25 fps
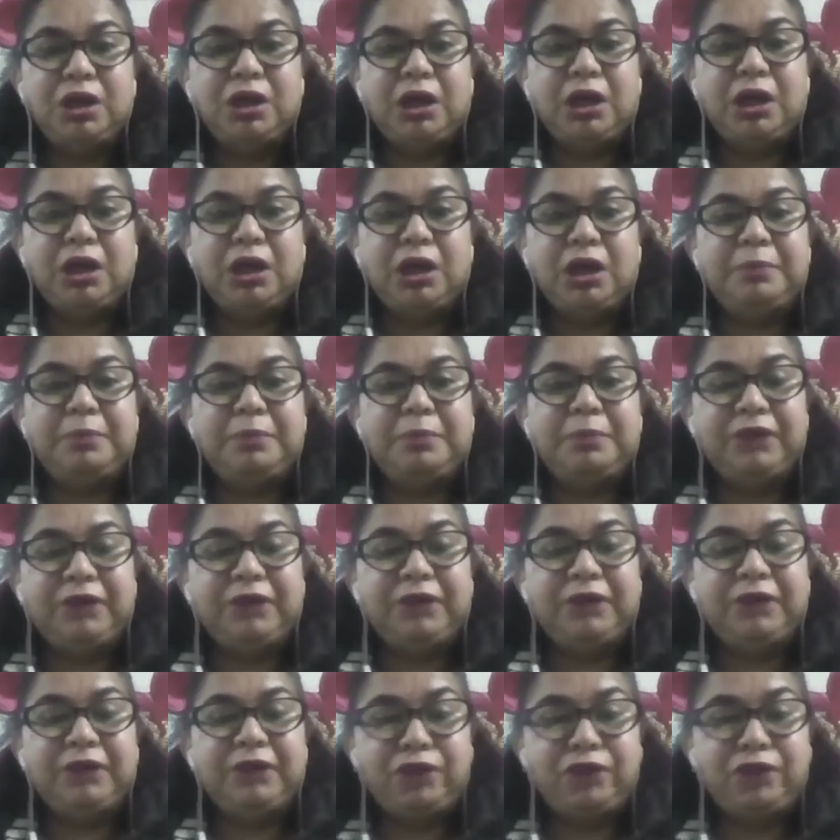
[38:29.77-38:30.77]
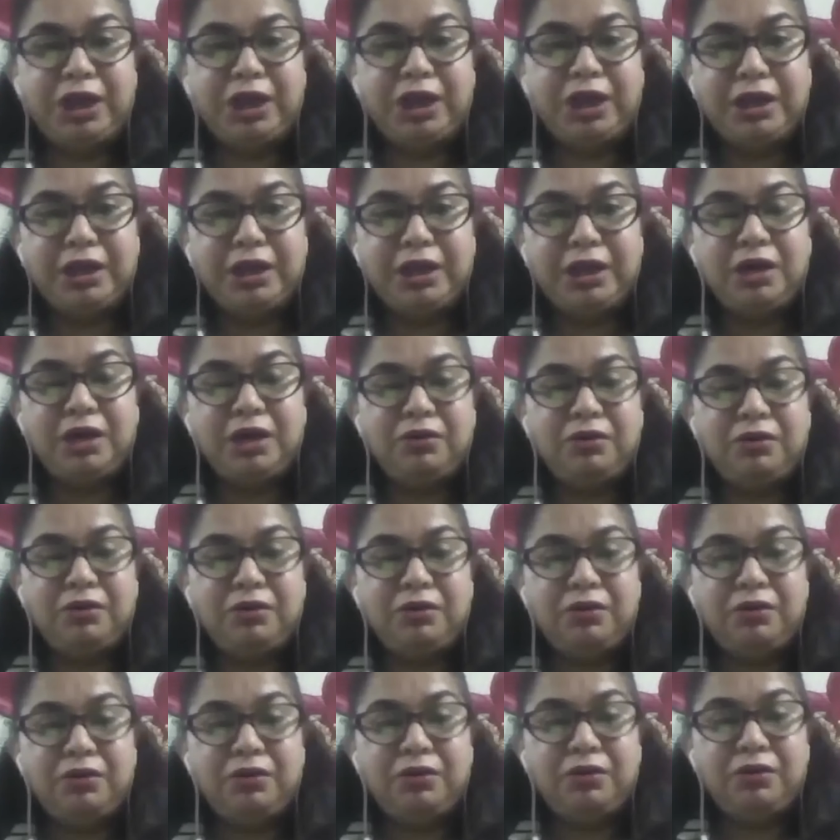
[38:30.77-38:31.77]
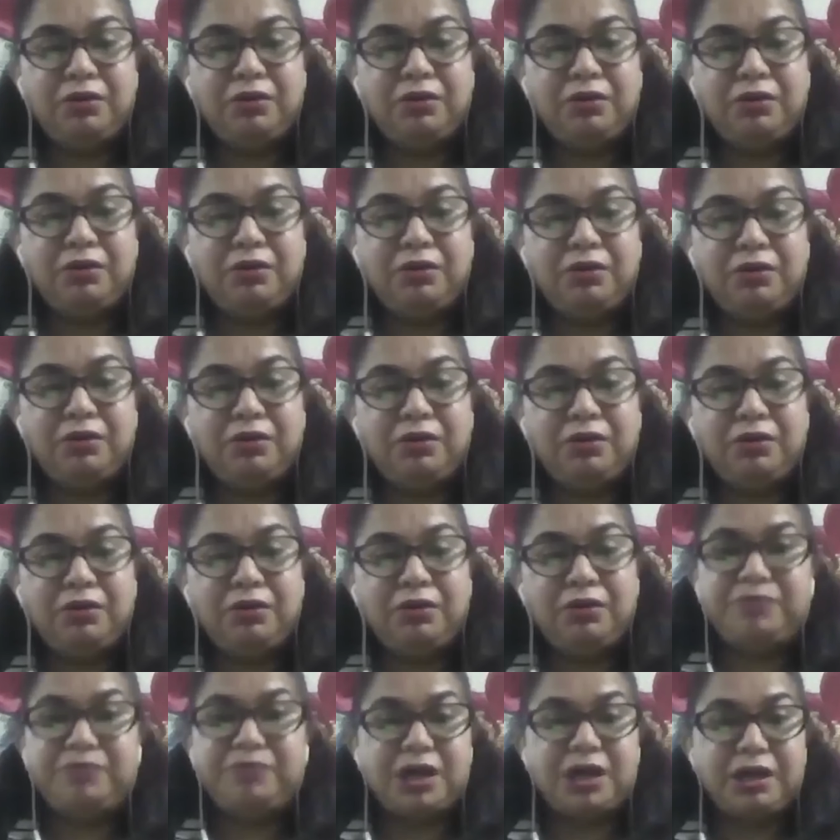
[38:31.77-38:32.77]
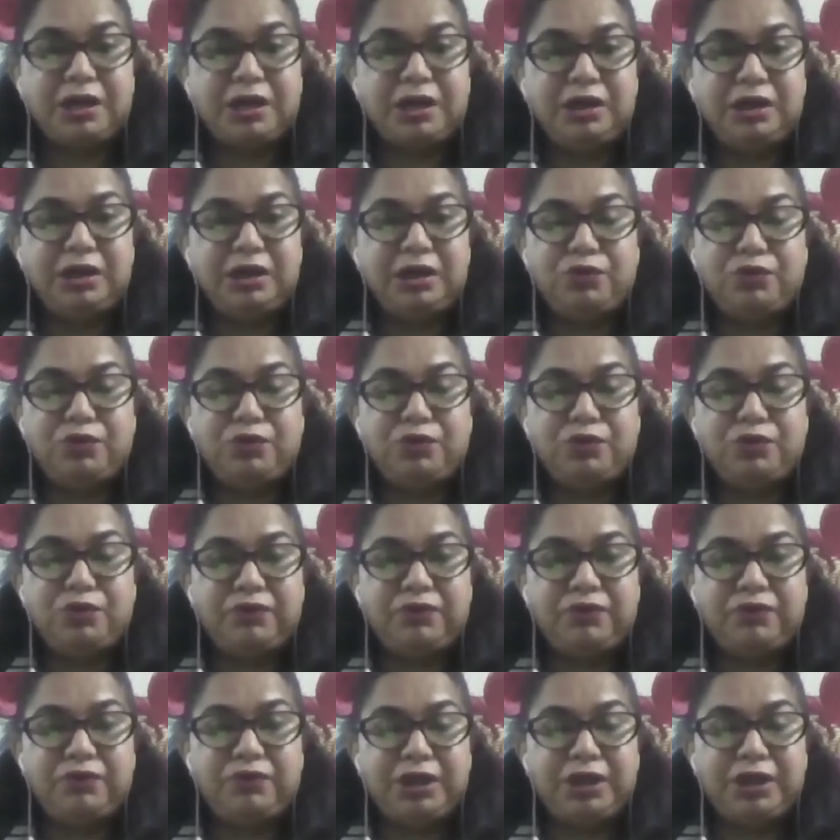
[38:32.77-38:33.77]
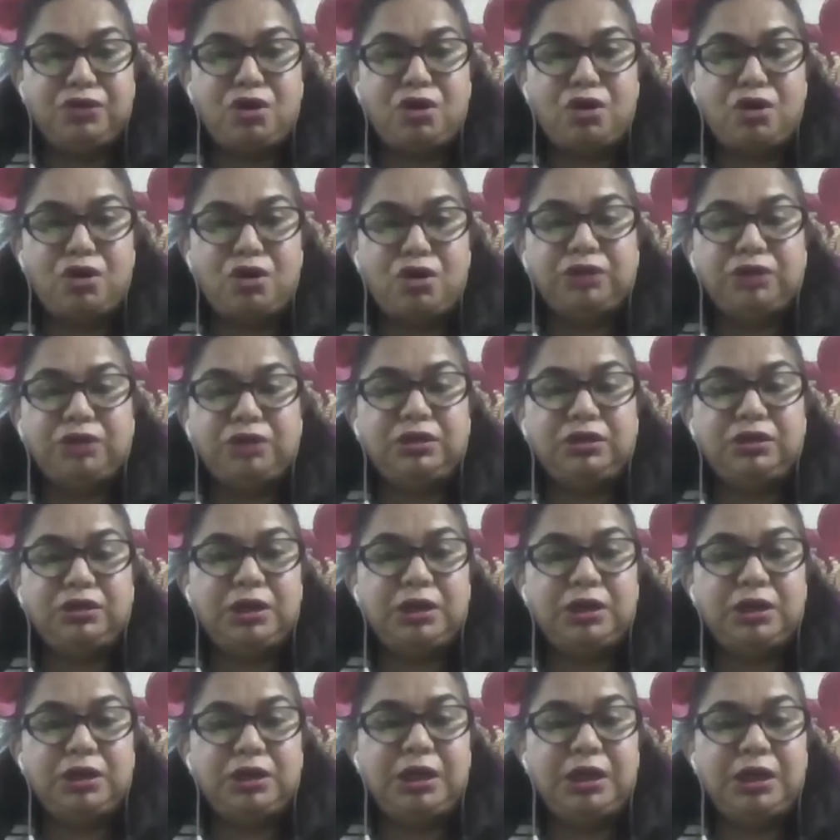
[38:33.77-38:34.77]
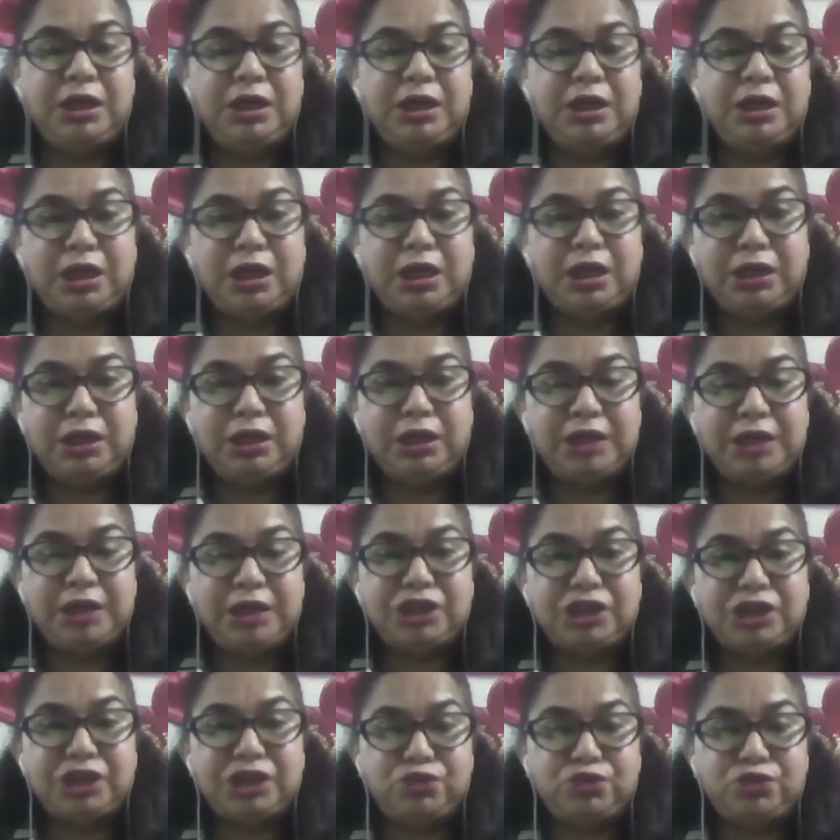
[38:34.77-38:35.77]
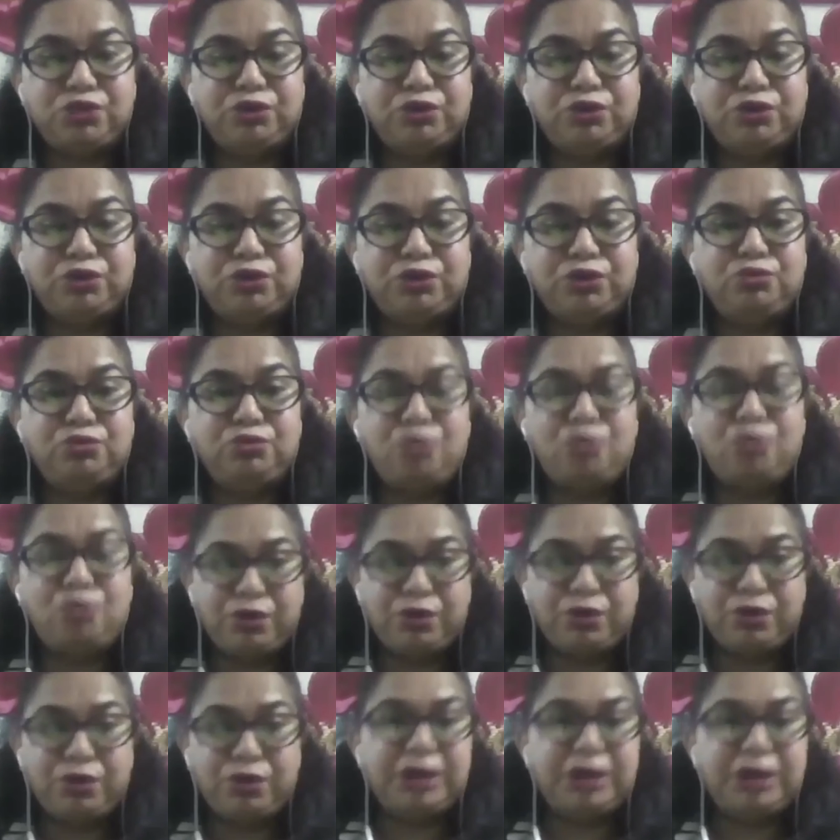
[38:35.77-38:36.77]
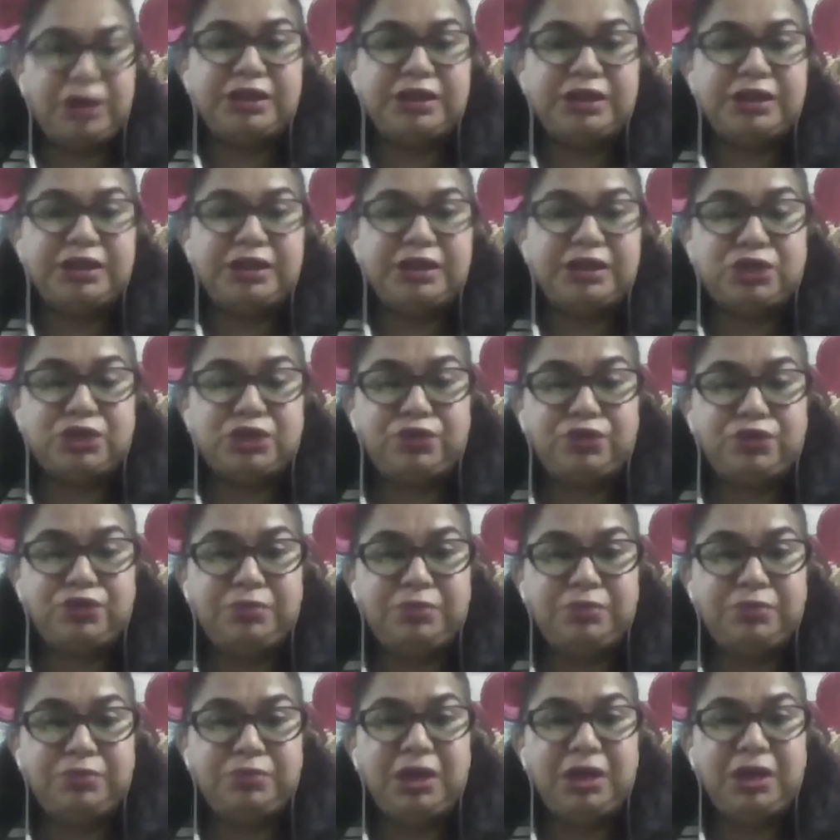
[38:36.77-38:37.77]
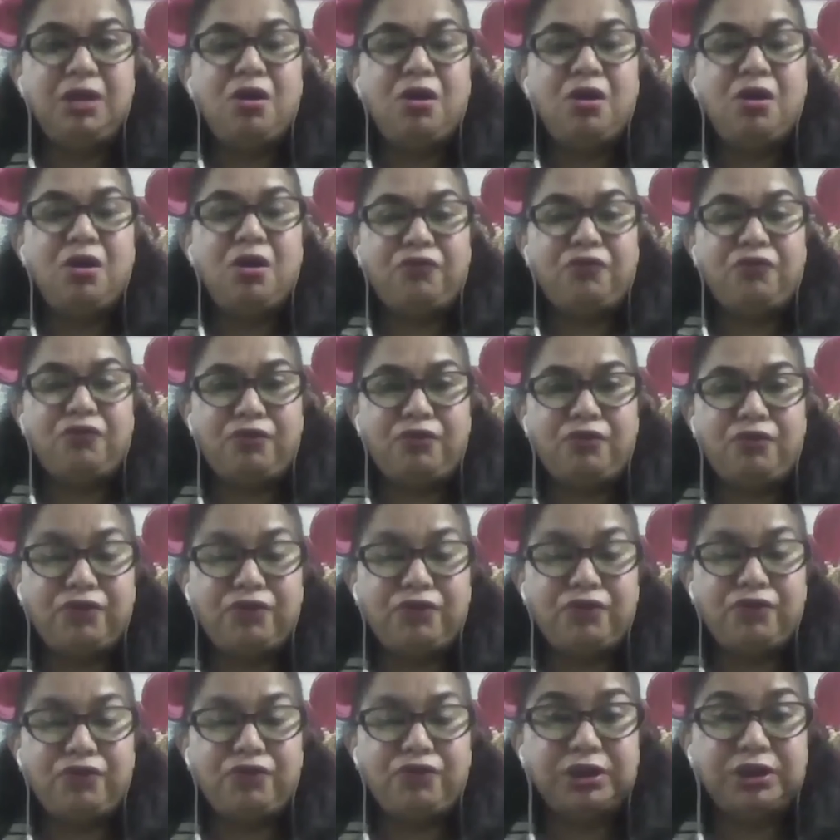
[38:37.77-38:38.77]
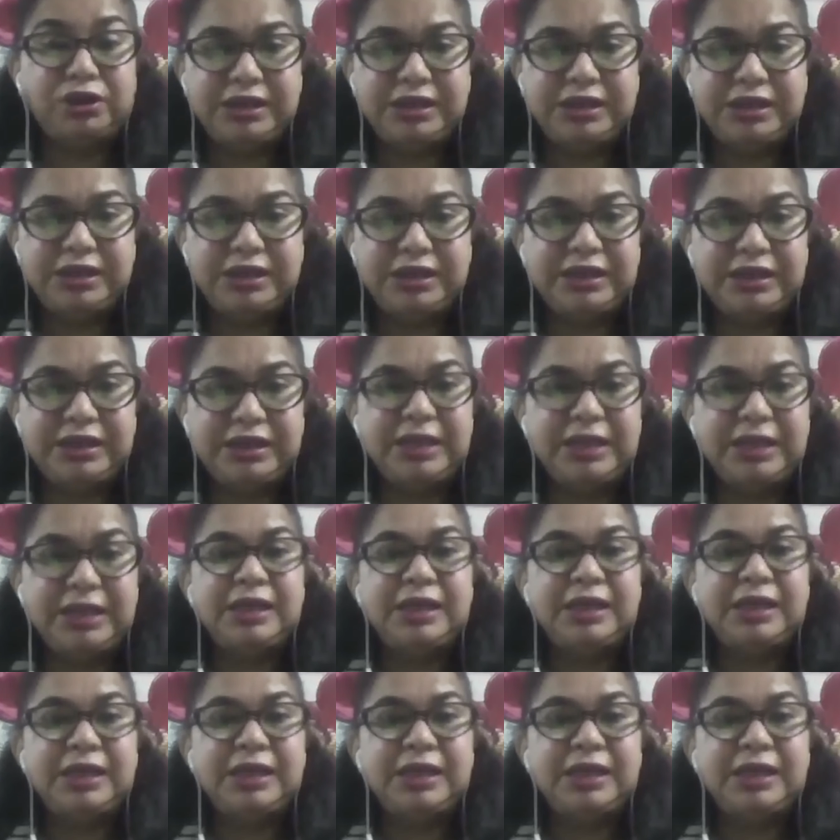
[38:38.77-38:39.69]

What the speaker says: But for India, we do have Mr. Karan. If you are in North, he can get in touch with you, or you can get in touch with me for further details.